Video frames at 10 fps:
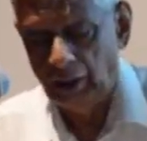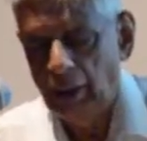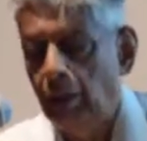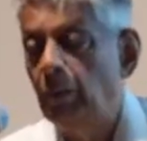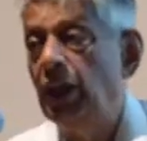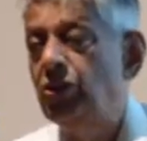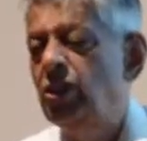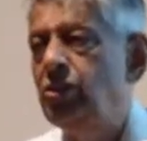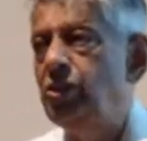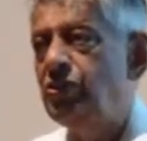It
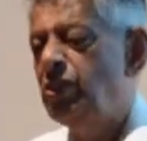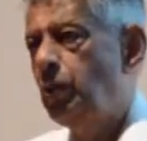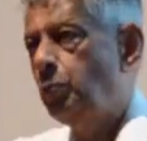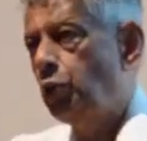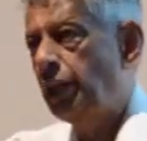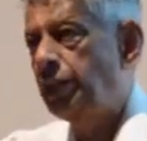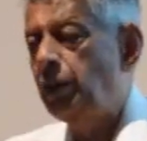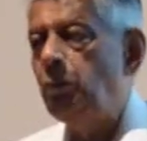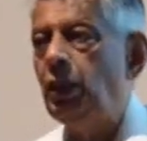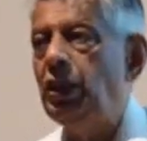mentioned this is a
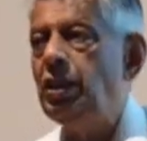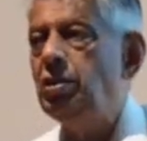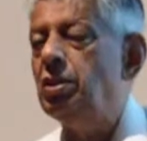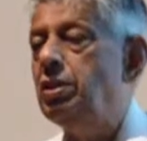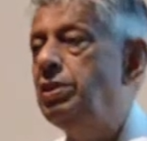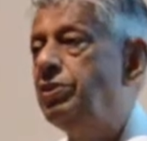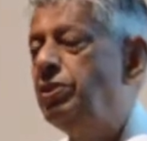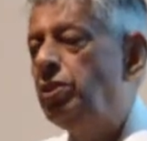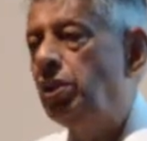protected building and this is a